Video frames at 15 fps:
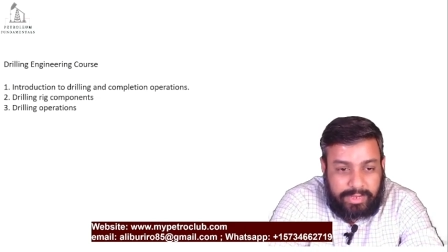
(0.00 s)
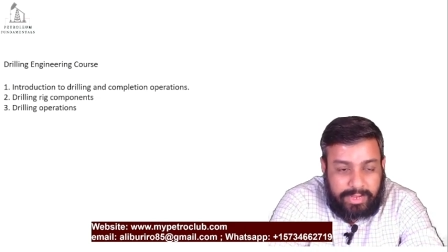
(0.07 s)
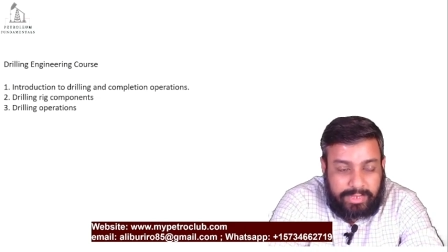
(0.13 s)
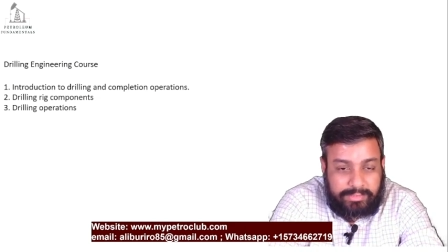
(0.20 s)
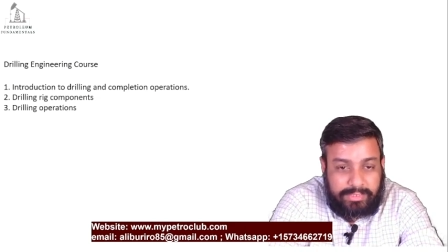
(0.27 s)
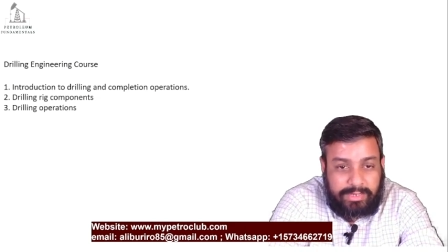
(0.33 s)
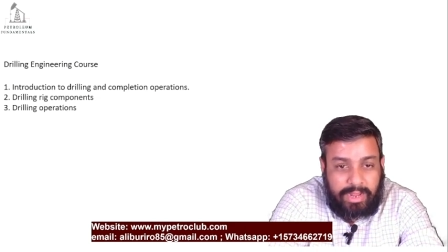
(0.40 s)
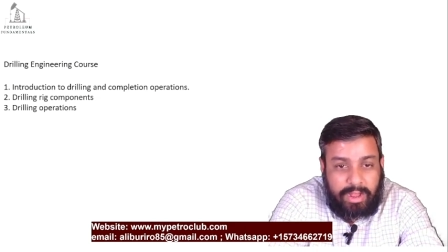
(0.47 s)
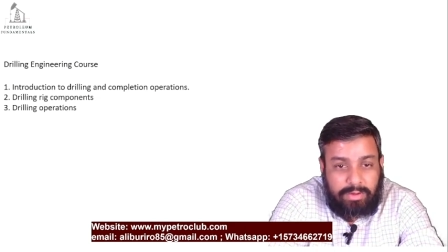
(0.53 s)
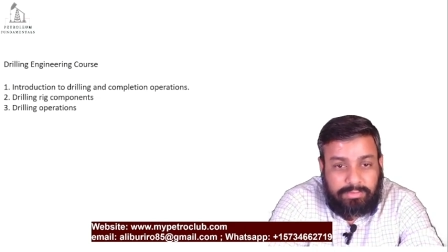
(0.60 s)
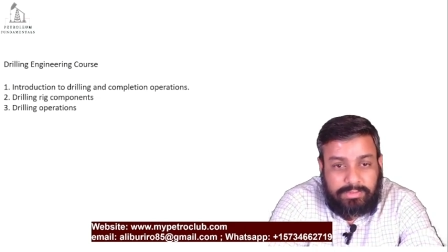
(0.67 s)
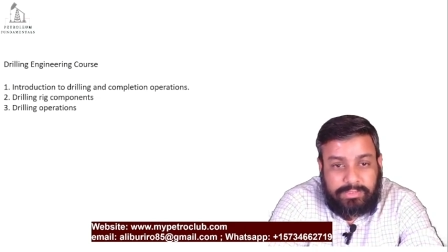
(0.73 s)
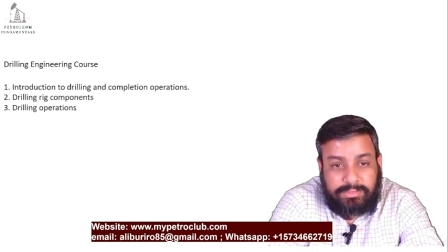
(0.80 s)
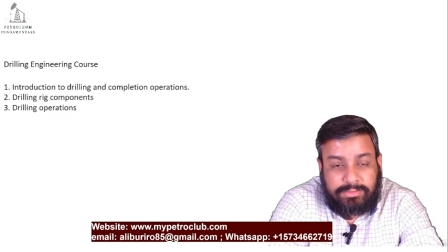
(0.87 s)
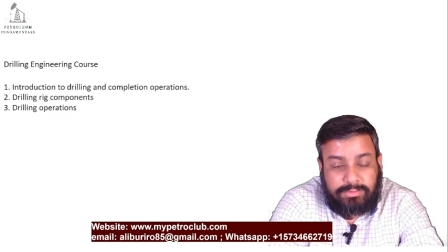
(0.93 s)
and then how
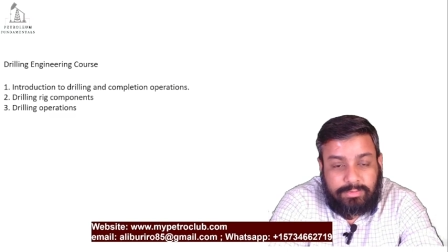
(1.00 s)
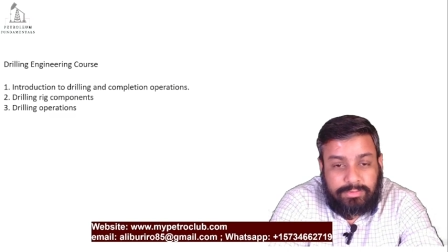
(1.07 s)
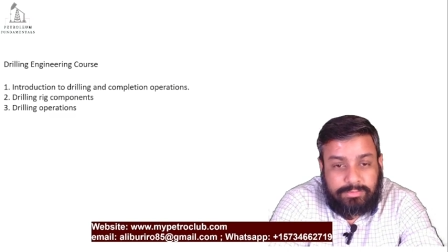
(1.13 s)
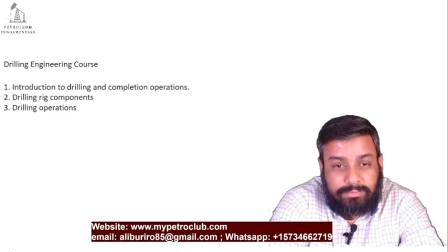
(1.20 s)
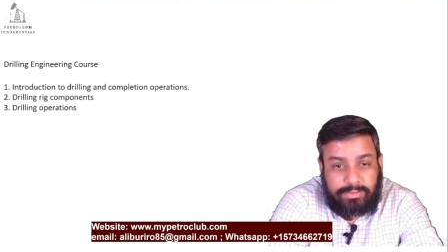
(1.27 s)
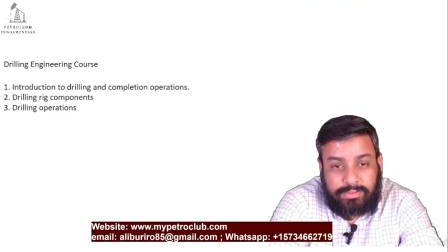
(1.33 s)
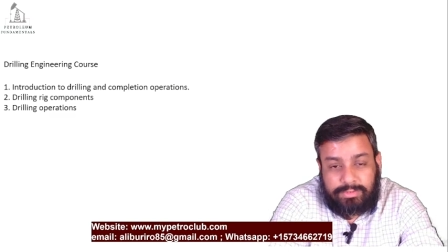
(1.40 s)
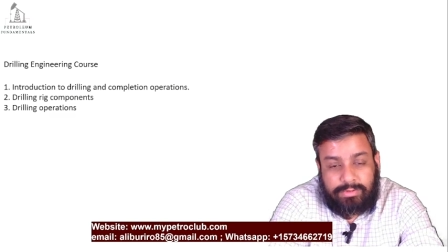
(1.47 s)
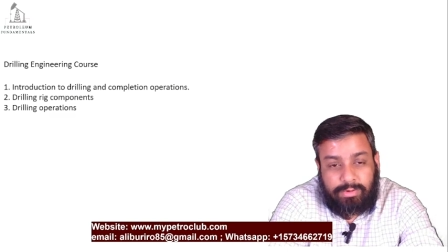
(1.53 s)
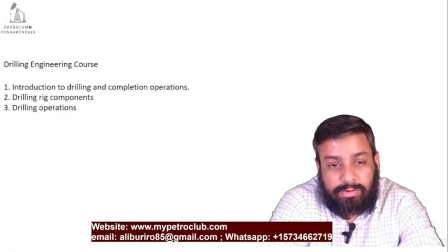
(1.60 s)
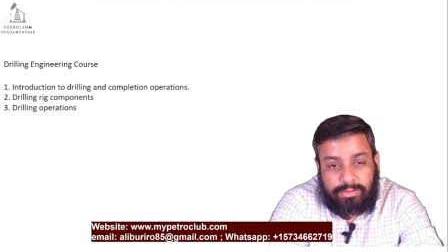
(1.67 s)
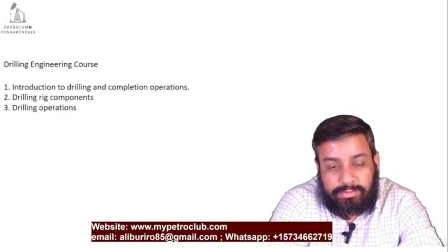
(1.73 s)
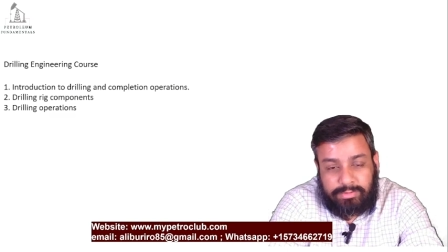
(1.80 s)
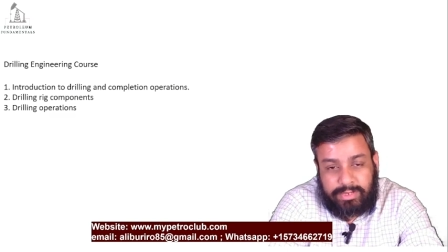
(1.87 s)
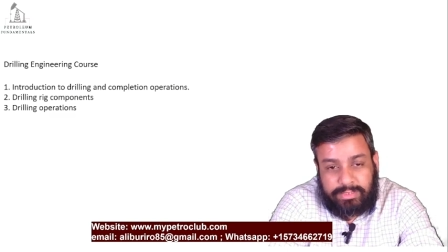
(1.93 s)
these tools work
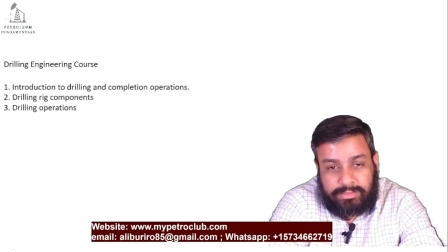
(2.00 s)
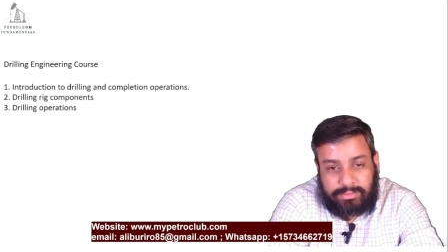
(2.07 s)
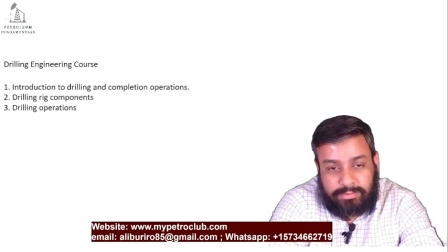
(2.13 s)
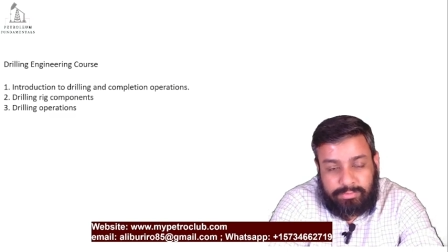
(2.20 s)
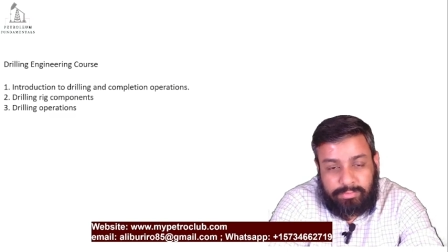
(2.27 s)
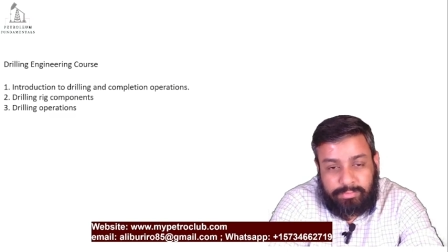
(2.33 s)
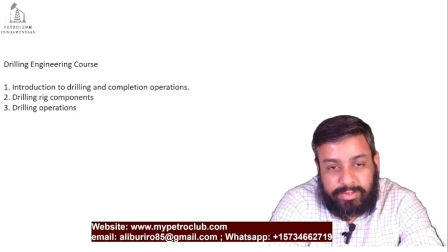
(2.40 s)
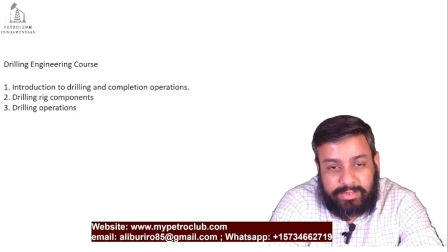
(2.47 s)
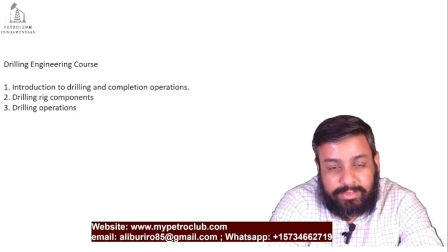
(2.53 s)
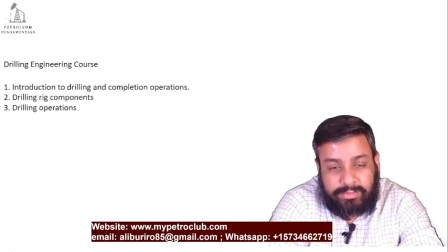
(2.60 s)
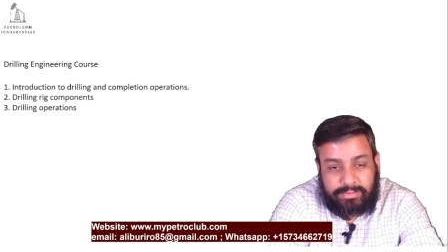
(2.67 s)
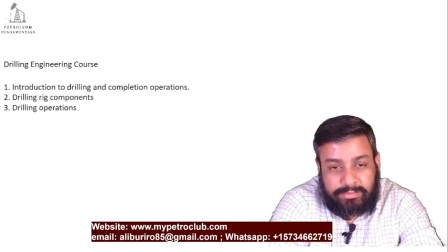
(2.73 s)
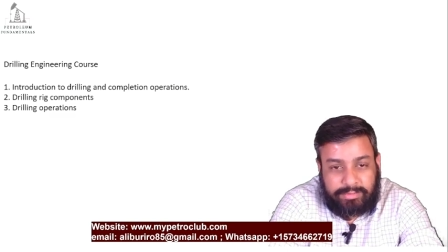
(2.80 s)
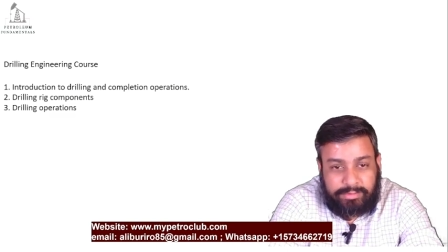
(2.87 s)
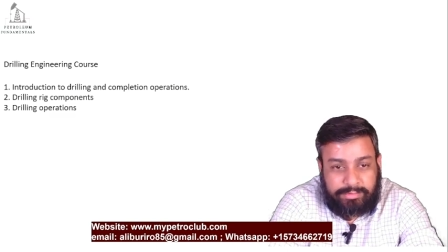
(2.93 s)
all together to make
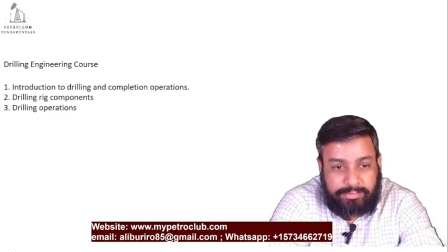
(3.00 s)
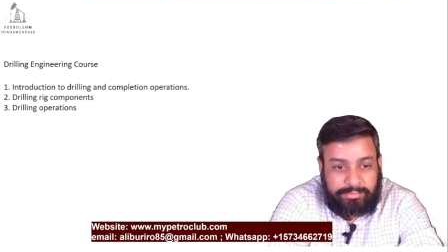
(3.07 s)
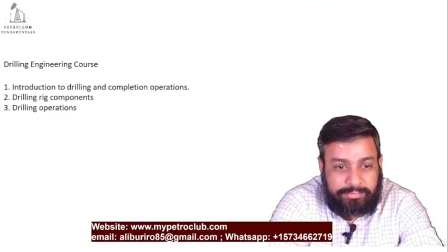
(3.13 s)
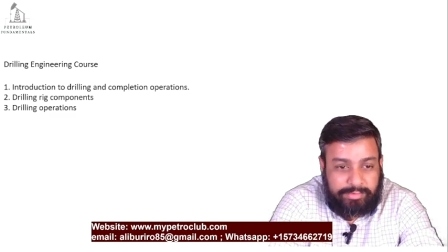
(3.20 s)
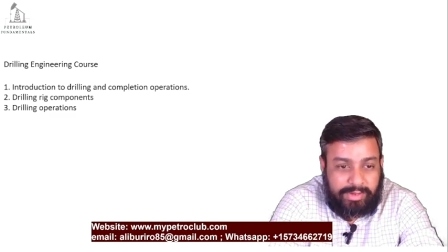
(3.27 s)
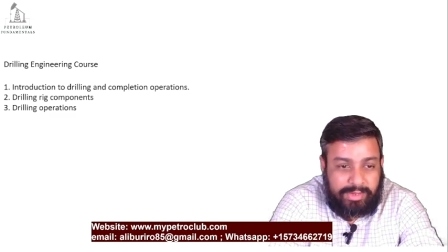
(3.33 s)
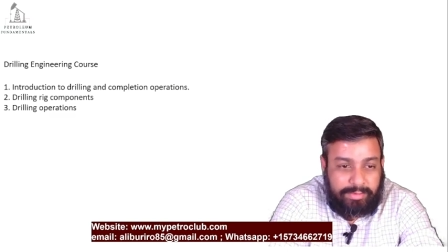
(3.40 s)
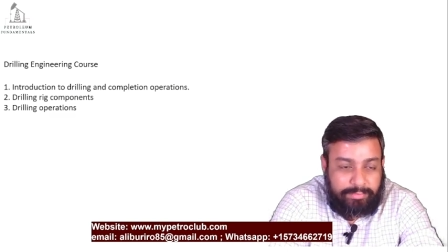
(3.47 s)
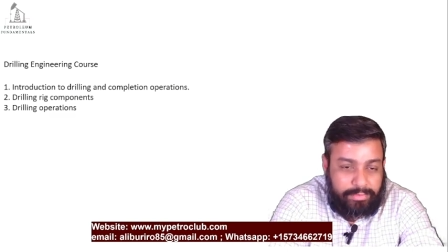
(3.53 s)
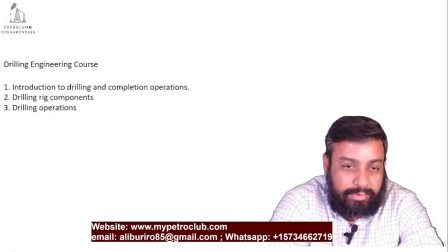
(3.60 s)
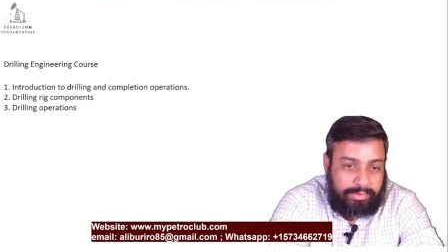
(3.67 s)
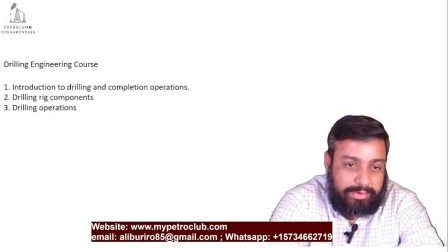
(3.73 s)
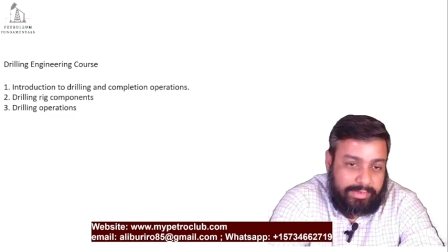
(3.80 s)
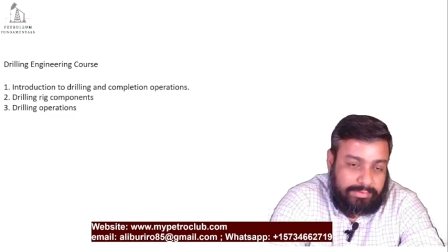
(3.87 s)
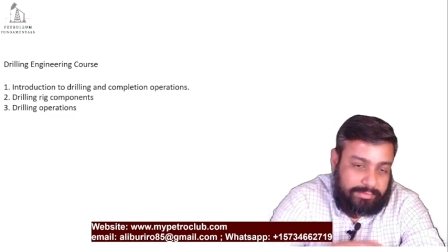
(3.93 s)
the drilling
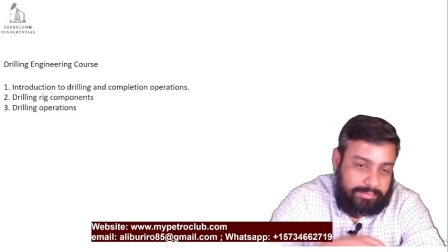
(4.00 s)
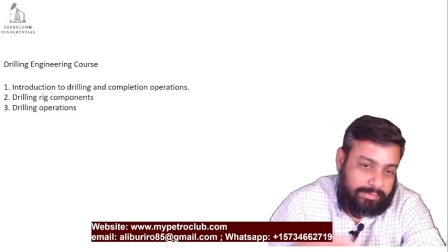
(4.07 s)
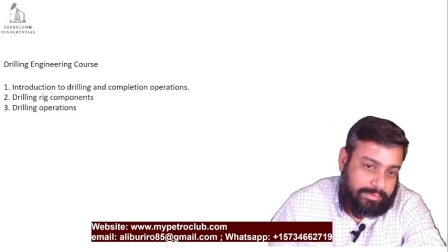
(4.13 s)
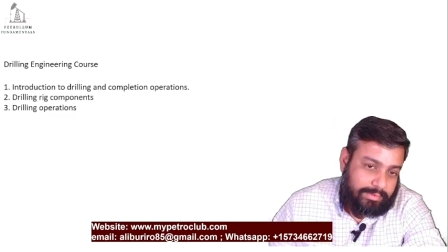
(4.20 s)
progress